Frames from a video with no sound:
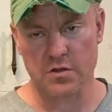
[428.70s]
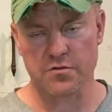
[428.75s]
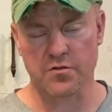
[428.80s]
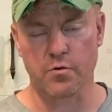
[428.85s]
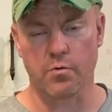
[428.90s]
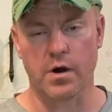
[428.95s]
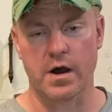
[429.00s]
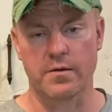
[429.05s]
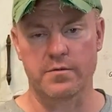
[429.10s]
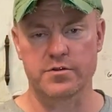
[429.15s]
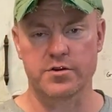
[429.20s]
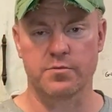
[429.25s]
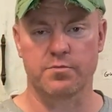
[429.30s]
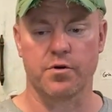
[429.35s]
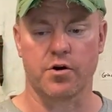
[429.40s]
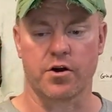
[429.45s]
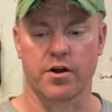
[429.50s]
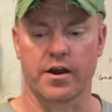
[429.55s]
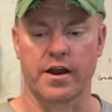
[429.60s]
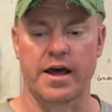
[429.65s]
why would you
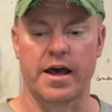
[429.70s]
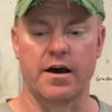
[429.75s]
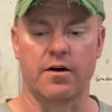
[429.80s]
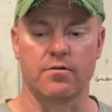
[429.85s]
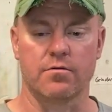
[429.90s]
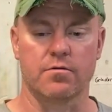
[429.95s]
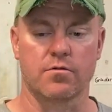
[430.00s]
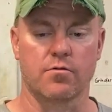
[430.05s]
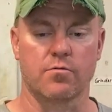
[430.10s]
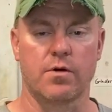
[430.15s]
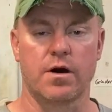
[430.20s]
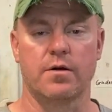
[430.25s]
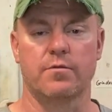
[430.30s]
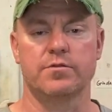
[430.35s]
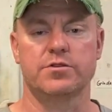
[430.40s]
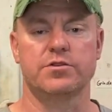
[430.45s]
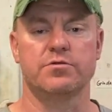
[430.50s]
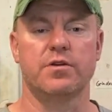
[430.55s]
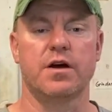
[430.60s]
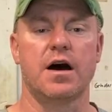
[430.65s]
part it out, or why
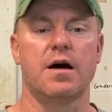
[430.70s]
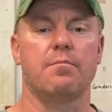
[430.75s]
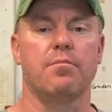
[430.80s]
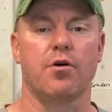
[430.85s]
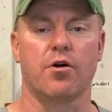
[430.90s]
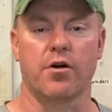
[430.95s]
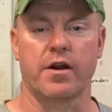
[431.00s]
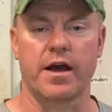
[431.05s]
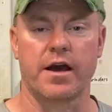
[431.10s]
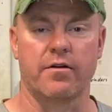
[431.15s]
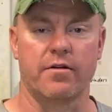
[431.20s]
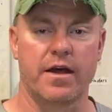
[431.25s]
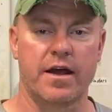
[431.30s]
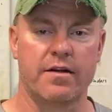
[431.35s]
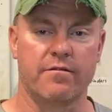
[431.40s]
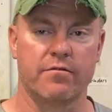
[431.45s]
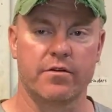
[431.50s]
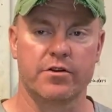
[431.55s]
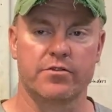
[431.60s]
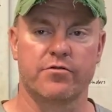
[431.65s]
would you not part out
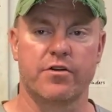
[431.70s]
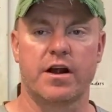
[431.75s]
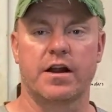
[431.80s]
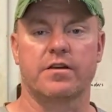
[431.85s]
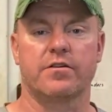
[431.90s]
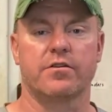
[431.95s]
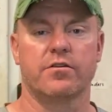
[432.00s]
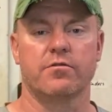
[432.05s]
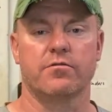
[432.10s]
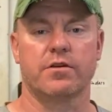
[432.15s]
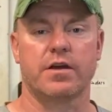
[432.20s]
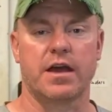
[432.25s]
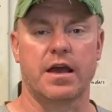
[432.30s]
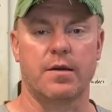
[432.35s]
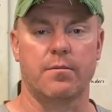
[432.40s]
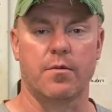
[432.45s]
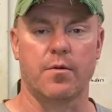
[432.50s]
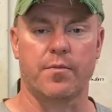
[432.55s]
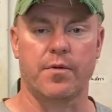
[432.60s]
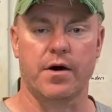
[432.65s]
every tractor you
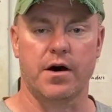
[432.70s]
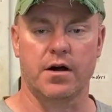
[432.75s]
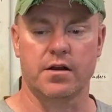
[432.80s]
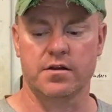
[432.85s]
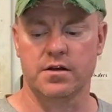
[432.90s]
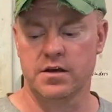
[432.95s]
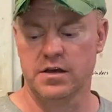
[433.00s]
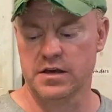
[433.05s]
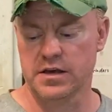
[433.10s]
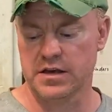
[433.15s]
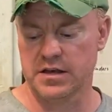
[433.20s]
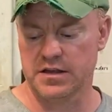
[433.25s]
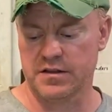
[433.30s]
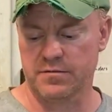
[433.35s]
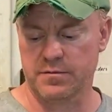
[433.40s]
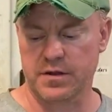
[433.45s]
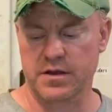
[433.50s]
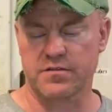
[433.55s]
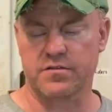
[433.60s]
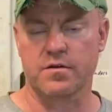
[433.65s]
came upon?
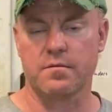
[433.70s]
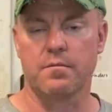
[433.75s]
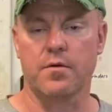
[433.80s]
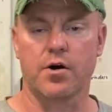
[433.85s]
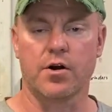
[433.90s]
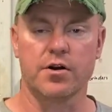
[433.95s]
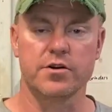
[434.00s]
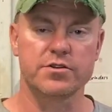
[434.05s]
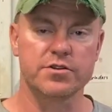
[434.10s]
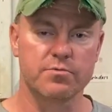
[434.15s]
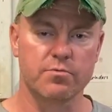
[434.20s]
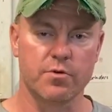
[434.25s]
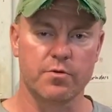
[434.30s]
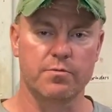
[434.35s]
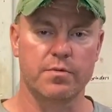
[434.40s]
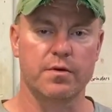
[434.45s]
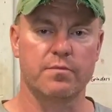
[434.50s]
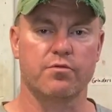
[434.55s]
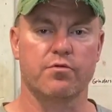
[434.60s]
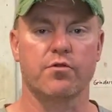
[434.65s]
It's because the margin would
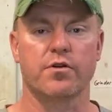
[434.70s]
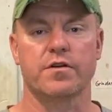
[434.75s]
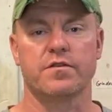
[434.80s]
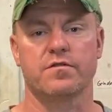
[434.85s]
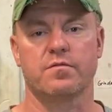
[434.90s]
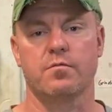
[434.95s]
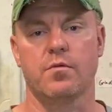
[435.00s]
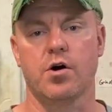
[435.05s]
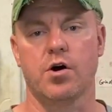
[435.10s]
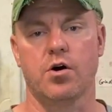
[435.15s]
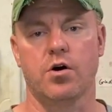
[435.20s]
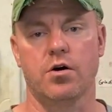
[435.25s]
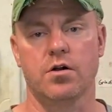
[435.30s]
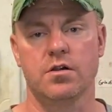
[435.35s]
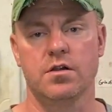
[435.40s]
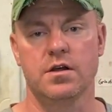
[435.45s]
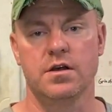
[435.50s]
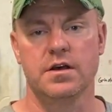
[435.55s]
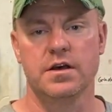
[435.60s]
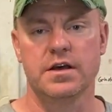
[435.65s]
be pretty
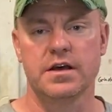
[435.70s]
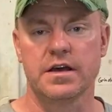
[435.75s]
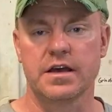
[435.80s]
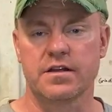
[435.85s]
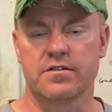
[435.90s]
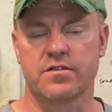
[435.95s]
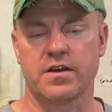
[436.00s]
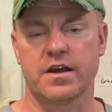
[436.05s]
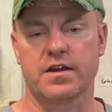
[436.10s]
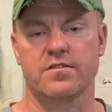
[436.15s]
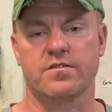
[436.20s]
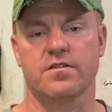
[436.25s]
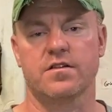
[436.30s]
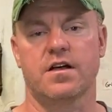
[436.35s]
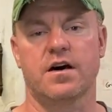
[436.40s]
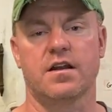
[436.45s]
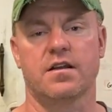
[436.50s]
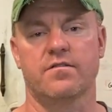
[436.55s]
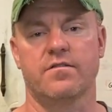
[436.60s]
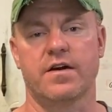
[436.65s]
small. It takes a
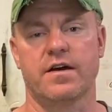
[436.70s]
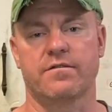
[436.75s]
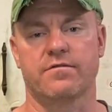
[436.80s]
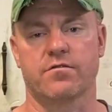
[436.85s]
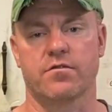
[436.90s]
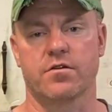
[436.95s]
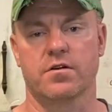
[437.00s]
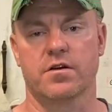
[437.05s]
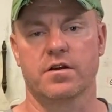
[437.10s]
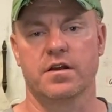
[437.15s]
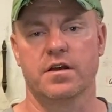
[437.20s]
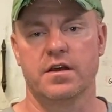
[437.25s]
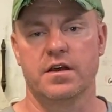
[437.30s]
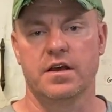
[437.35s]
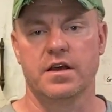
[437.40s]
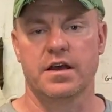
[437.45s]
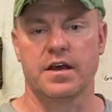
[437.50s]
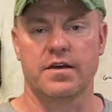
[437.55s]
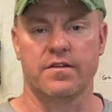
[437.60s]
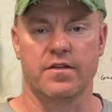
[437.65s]
lot of effort,
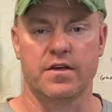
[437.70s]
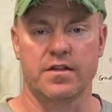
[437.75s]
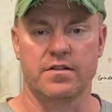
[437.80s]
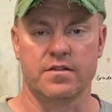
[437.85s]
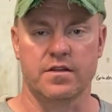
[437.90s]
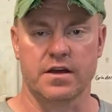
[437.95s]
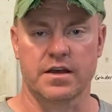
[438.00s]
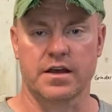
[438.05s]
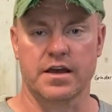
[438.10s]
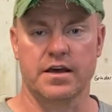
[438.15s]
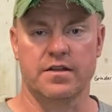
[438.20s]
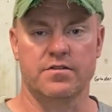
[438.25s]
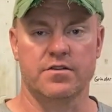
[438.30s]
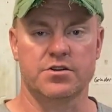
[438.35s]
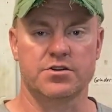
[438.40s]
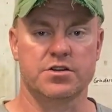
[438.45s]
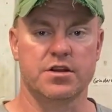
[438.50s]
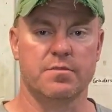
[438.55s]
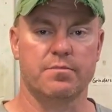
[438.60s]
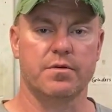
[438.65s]
and then again, the
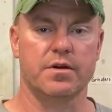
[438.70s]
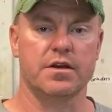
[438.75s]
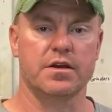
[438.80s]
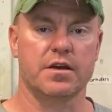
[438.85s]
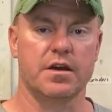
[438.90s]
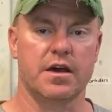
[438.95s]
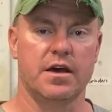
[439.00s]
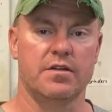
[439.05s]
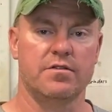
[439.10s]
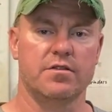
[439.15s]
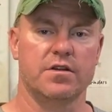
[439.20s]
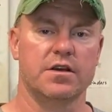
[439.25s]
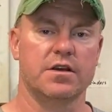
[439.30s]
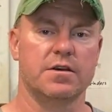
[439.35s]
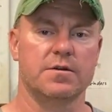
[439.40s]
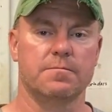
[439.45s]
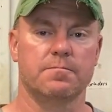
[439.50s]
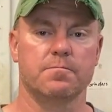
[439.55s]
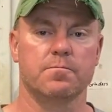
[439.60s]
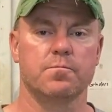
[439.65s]
shipping and
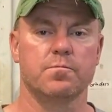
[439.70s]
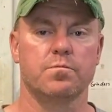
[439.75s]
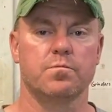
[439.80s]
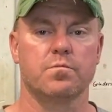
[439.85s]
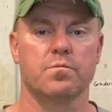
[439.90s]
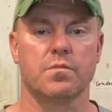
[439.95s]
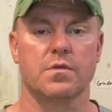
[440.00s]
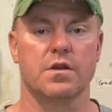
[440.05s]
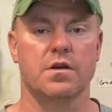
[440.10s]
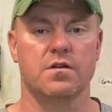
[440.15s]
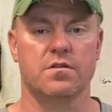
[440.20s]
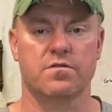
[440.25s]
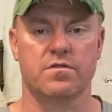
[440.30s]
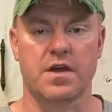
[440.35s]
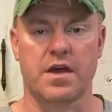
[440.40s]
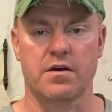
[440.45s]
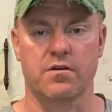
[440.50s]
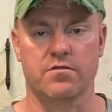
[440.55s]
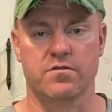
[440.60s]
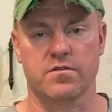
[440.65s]
the
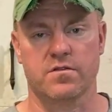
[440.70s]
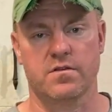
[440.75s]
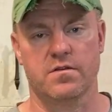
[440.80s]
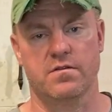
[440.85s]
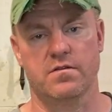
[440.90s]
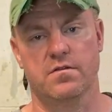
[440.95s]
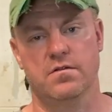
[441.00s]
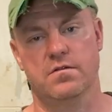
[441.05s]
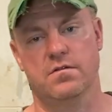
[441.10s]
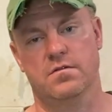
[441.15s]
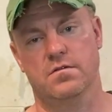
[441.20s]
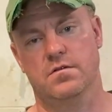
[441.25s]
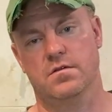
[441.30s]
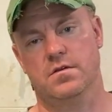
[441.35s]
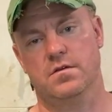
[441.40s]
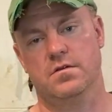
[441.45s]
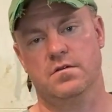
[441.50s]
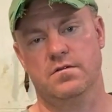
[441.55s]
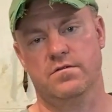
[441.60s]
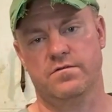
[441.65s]
sales
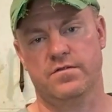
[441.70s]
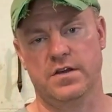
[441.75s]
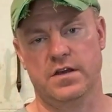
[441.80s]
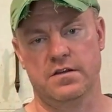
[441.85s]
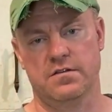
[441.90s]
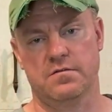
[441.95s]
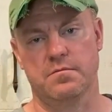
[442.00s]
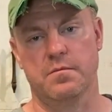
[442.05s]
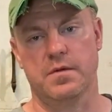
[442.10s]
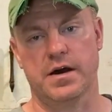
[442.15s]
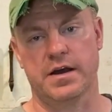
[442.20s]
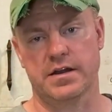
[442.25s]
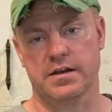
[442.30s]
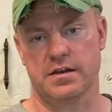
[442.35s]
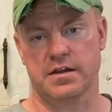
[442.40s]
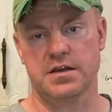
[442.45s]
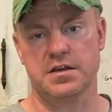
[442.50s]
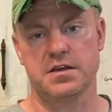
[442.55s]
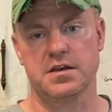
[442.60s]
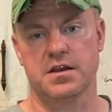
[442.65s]
fees might
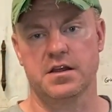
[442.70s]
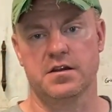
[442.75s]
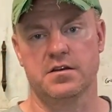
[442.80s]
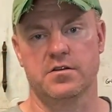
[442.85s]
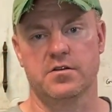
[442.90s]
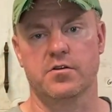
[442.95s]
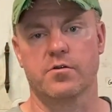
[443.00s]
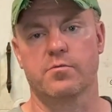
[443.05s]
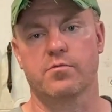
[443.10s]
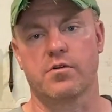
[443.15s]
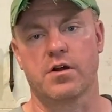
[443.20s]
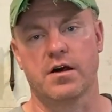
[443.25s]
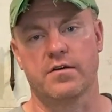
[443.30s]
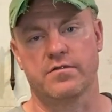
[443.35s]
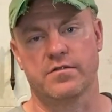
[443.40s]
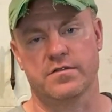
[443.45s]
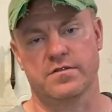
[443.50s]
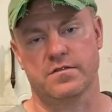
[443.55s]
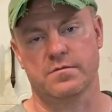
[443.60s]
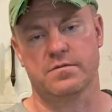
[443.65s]
eat into your
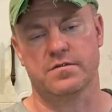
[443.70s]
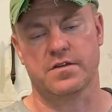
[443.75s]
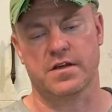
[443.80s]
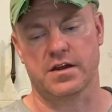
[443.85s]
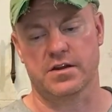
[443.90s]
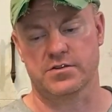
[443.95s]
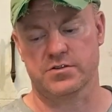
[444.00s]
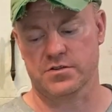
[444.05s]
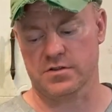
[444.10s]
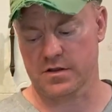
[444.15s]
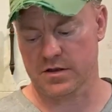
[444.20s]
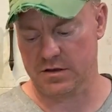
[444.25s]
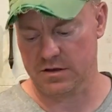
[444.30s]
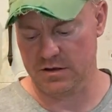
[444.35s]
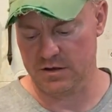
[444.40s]
profits substantially.